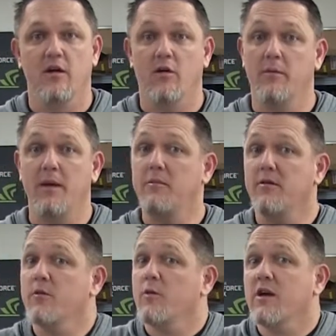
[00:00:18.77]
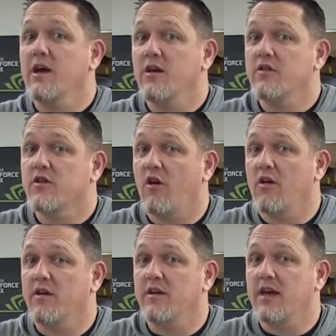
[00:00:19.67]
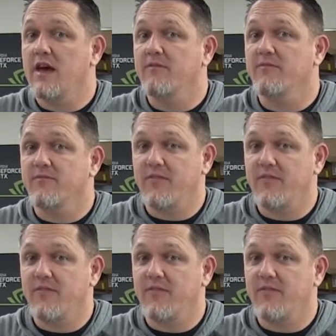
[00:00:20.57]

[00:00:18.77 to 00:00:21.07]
or maybe you're working on your car and you can't